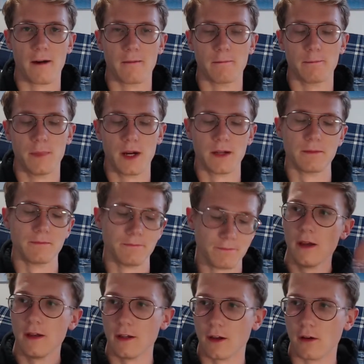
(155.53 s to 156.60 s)
but
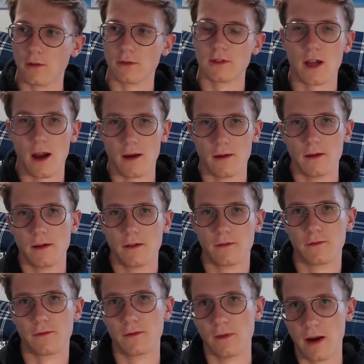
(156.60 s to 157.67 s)

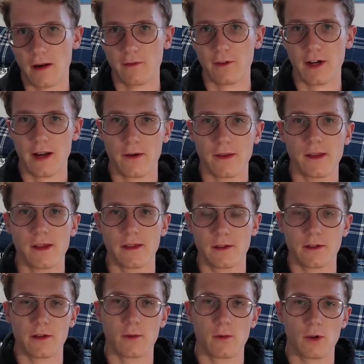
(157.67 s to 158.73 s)
every now and
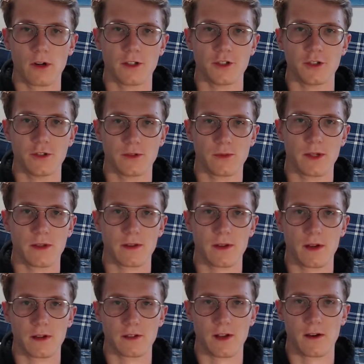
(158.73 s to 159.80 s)
then there were issues with
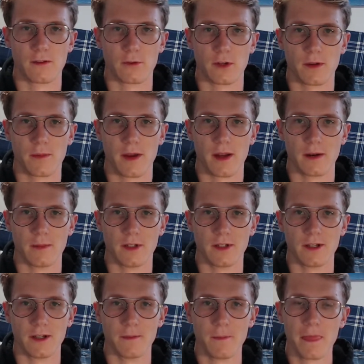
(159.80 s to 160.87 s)
software
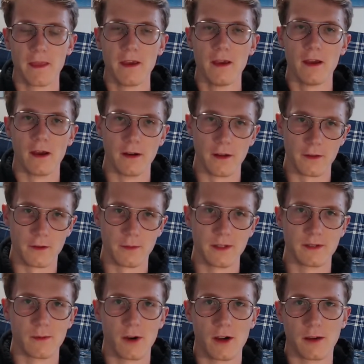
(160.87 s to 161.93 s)
compatibility. Another
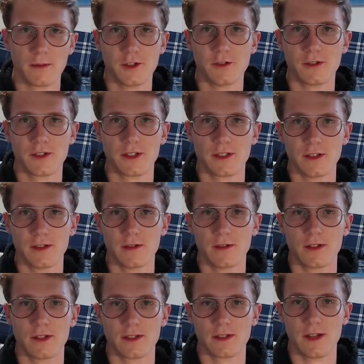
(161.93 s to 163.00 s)
reason why I'm choosing to do
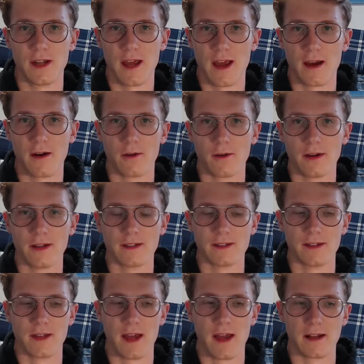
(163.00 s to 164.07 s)
this now is
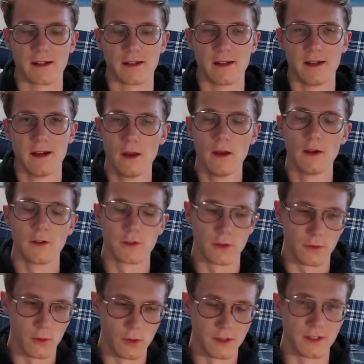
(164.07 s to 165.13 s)
that, so
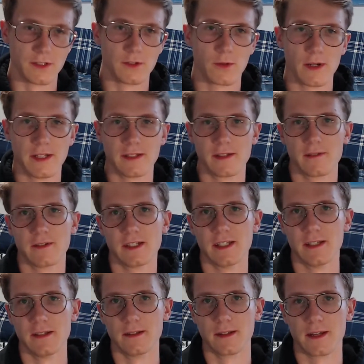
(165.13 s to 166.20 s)
of course in
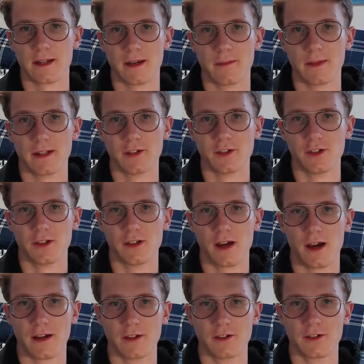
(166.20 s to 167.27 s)
2017, like I mentioned,
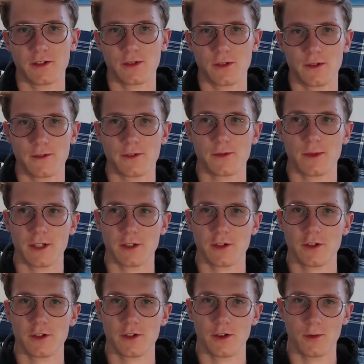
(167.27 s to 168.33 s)
I just sort of
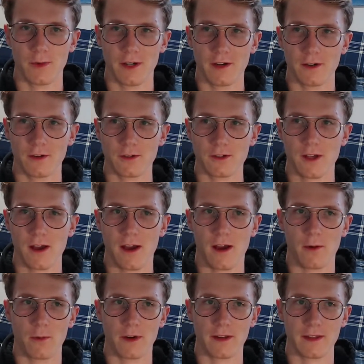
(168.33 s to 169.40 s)
switched to Windows.
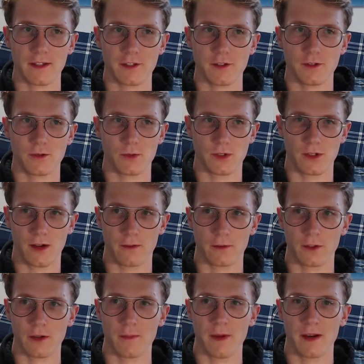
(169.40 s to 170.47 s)
One of the issues was
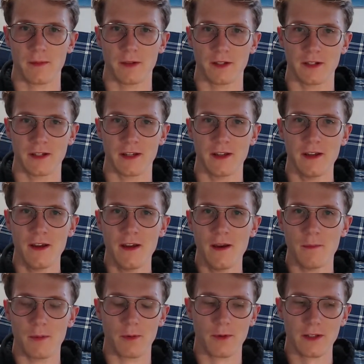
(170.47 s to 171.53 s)
software compatibility,
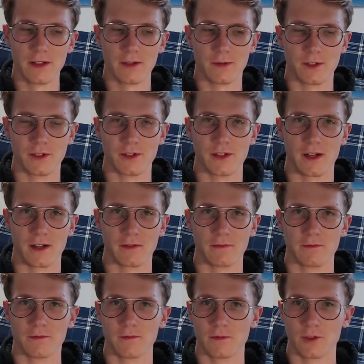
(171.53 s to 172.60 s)
but really it was just that I
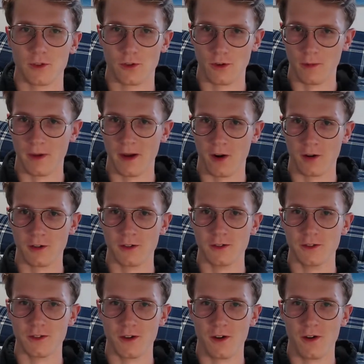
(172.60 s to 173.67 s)
screwed up my Arch
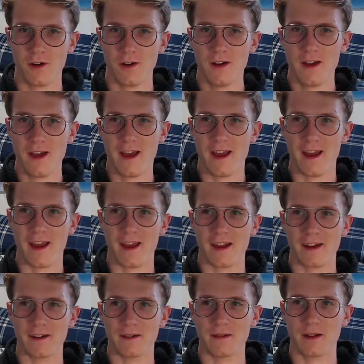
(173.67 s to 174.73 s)
install,
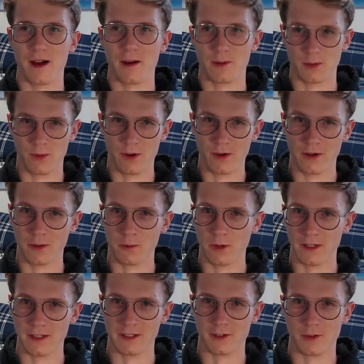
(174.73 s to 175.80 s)
and I was wondering
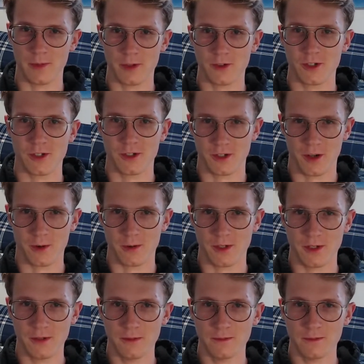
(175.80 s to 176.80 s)
what distribution to go to,